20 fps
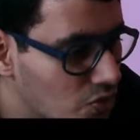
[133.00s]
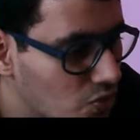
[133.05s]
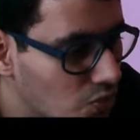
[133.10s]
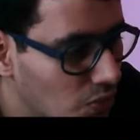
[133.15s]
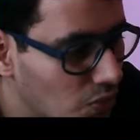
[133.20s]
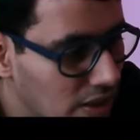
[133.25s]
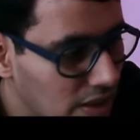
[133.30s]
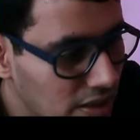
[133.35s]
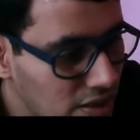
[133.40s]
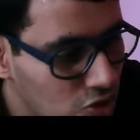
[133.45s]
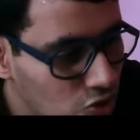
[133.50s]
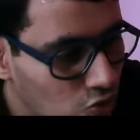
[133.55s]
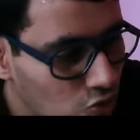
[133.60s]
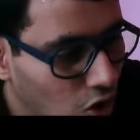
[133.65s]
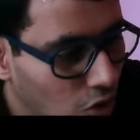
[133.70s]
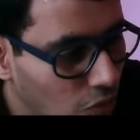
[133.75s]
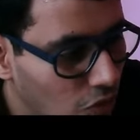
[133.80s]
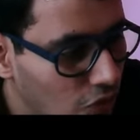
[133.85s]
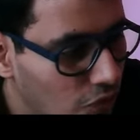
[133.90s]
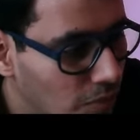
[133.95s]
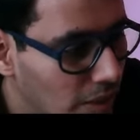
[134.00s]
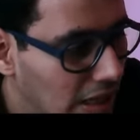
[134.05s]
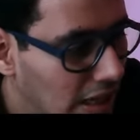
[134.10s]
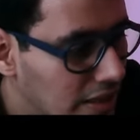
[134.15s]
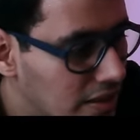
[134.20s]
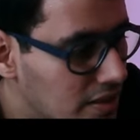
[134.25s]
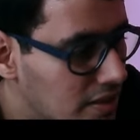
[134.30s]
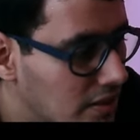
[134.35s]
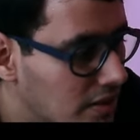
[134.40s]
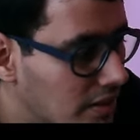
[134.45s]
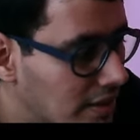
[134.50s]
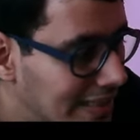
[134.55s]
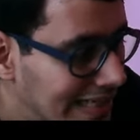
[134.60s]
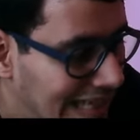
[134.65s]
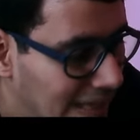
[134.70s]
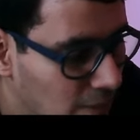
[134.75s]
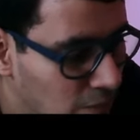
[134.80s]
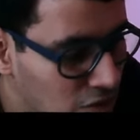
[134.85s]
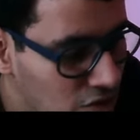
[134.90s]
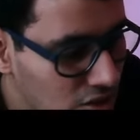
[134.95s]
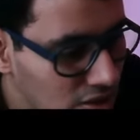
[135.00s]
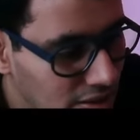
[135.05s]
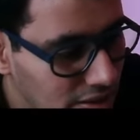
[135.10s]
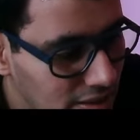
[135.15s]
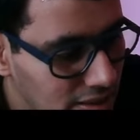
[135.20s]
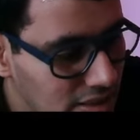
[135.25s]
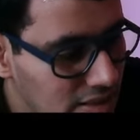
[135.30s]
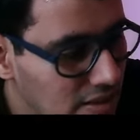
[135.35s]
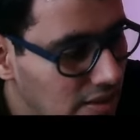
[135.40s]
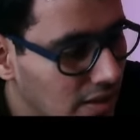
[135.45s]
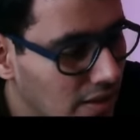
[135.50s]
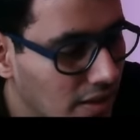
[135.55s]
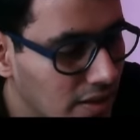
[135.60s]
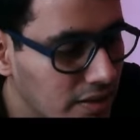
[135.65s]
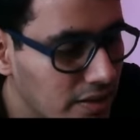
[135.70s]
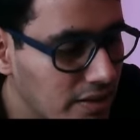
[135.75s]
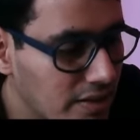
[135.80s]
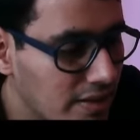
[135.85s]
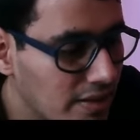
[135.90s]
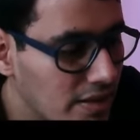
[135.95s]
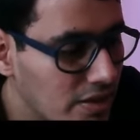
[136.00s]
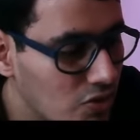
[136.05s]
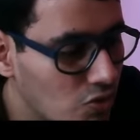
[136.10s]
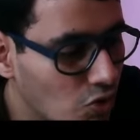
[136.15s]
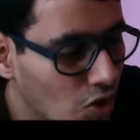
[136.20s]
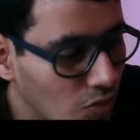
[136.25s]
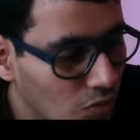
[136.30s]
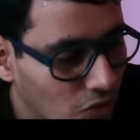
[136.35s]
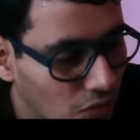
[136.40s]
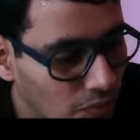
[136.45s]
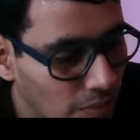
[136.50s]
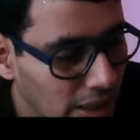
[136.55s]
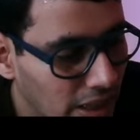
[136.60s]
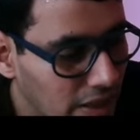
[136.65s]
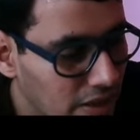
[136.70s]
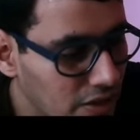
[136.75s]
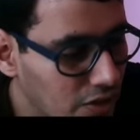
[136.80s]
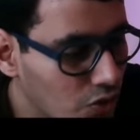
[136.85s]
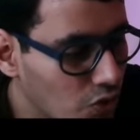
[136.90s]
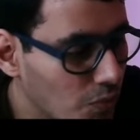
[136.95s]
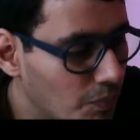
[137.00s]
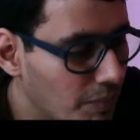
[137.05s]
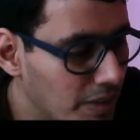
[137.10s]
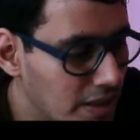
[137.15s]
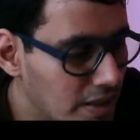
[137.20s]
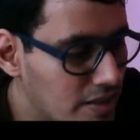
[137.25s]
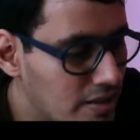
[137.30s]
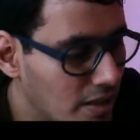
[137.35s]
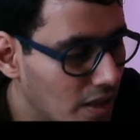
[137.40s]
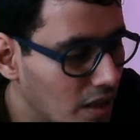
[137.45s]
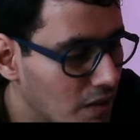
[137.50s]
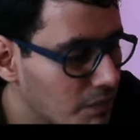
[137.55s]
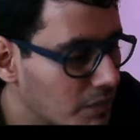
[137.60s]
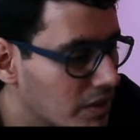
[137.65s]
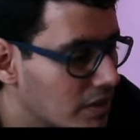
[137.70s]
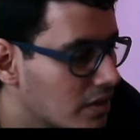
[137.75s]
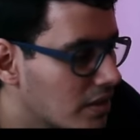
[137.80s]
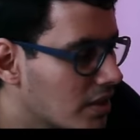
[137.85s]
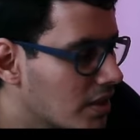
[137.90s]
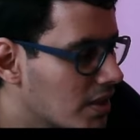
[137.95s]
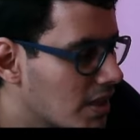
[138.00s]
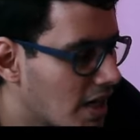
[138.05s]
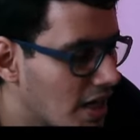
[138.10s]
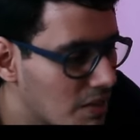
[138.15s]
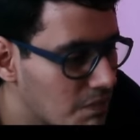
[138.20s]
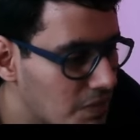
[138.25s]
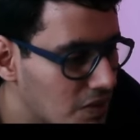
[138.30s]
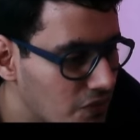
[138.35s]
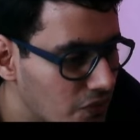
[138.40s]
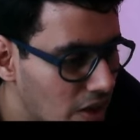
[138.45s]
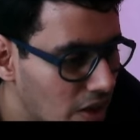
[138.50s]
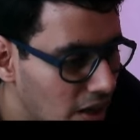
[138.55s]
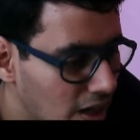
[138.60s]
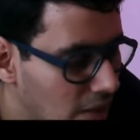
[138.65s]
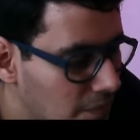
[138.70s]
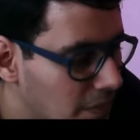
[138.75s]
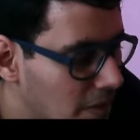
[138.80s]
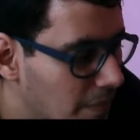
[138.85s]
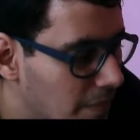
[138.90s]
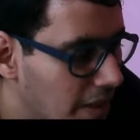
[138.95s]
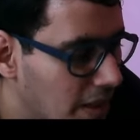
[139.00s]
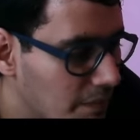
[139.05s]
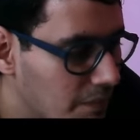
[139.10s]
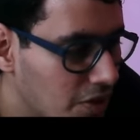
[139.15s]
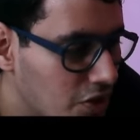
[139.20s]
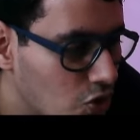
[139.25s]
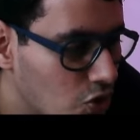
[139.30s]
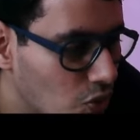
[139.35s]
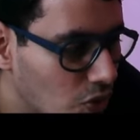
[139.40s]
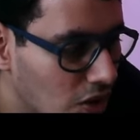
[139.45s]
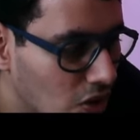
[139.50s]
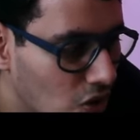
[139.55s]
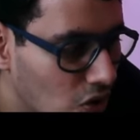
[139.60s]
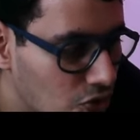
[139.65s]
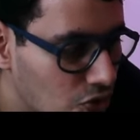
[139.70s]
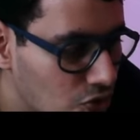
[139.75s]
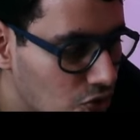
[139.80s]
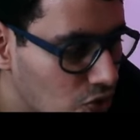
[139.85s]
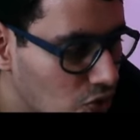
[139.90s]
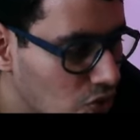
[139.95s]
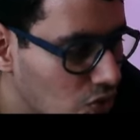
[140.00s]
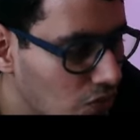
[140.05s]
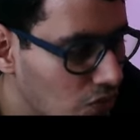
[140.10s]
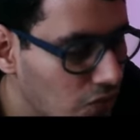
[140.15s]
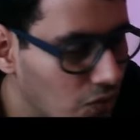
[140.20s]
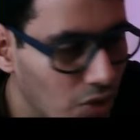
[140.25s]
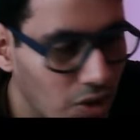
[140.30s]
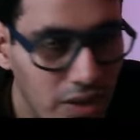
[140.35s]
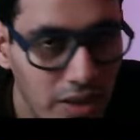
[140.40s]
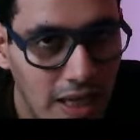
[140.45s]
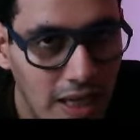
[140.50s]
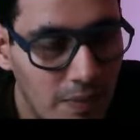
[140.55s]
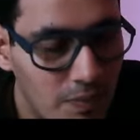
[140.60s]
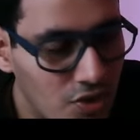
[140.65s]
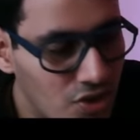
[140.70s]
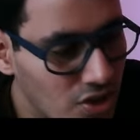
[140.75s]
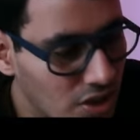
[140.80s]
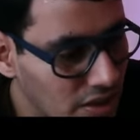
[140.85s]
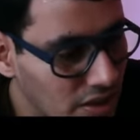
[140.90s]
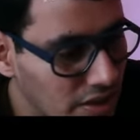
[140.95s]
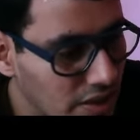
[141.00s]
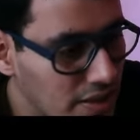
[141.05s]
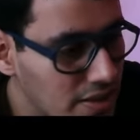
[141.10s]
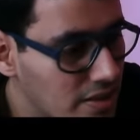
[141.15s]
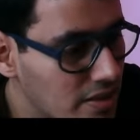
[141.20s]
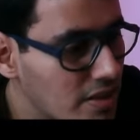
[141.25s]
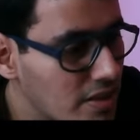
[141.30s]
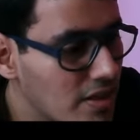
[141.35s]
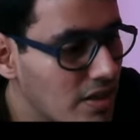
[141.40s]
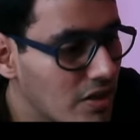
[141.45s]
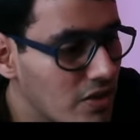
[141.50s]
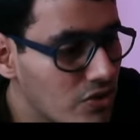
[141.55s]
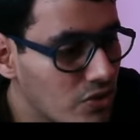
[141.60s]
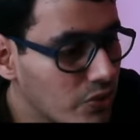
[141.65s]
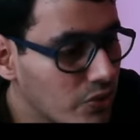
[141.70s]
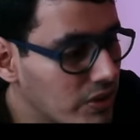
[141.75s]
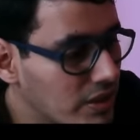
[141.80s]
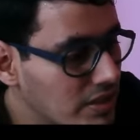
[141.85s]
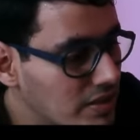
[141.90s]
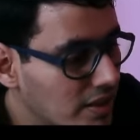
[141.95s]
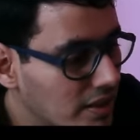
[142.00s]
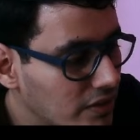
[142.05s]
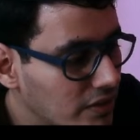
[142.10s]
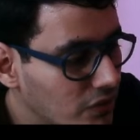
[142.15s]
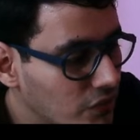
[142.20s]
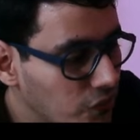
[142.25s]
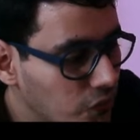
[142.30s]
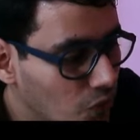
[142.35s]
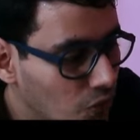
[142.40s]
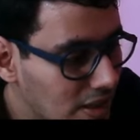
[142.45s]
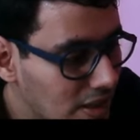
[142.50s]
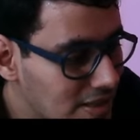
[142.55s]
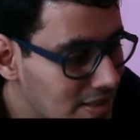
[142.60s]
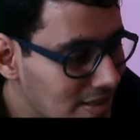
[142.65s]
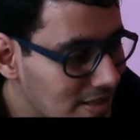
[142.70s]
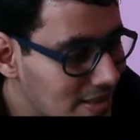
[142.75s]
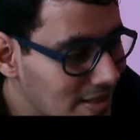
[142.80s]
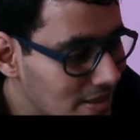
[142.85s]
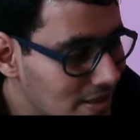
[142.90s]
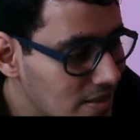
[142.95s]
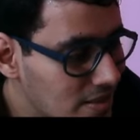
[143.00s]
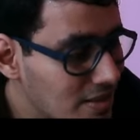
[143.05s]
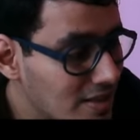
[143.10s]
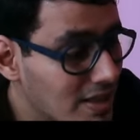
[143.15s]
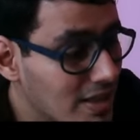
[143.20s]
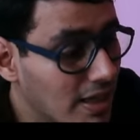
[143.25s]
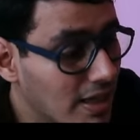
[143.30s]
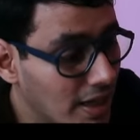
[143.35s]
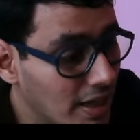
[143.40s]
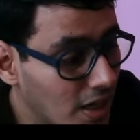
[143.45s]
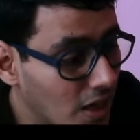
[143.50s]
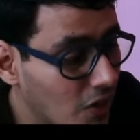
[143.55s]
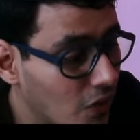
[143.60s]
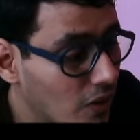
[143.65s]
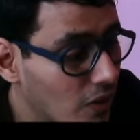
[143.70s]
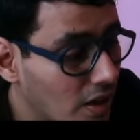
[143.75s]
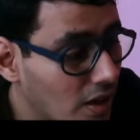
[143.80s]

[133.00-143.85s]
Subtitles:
One is Swarm of Bat damage increase. The other is Swarm of Bat, breaks armor. I prefer armor break, but you can also go for damage increase. So these are the four essences. Now,